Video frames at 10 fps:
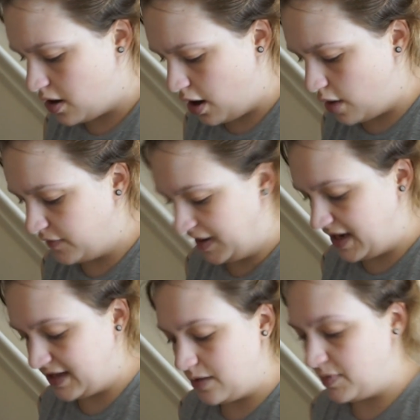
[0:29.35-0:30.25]
hopefully in the
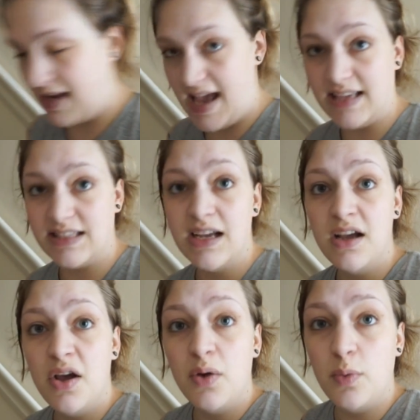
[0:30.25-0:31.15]
next couple of days
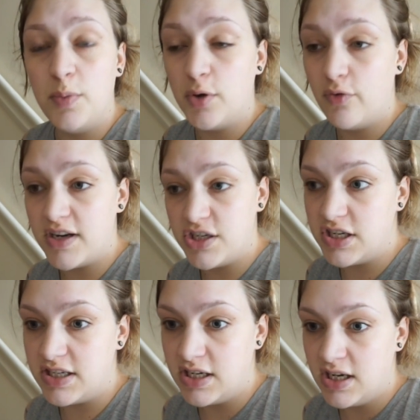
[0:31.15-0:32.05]
we'll be all
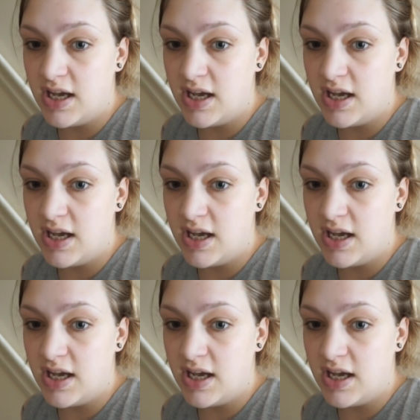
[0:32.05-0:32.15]
registered